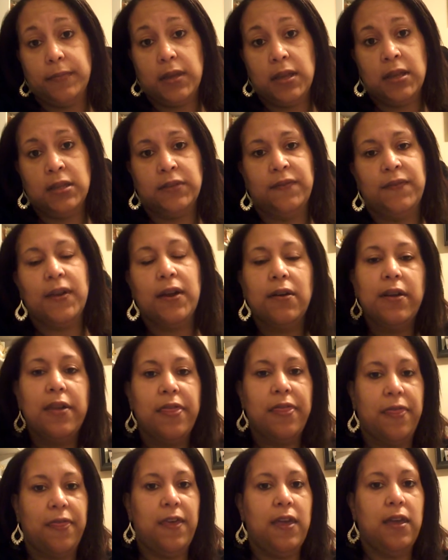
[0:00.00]
It's very
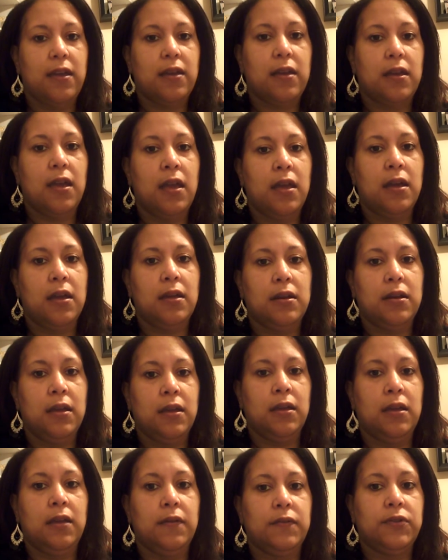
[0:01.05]
thick, and
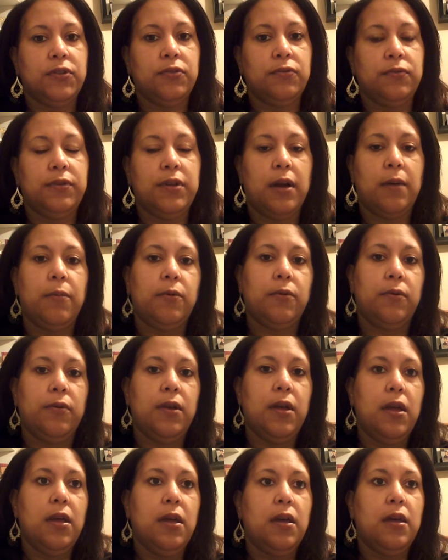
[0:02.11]
it gives you double
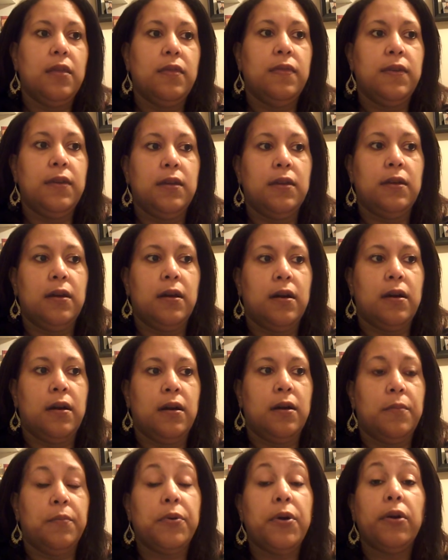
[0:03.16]
the
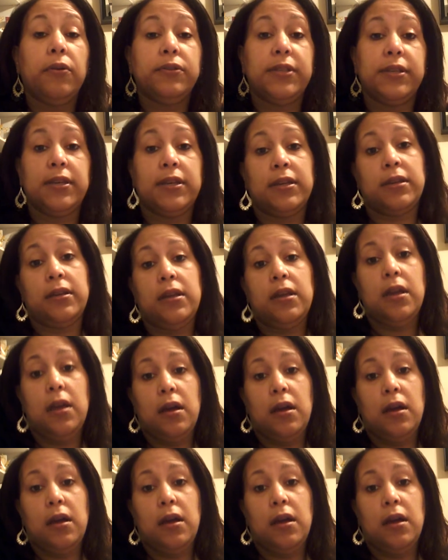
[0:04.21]
protein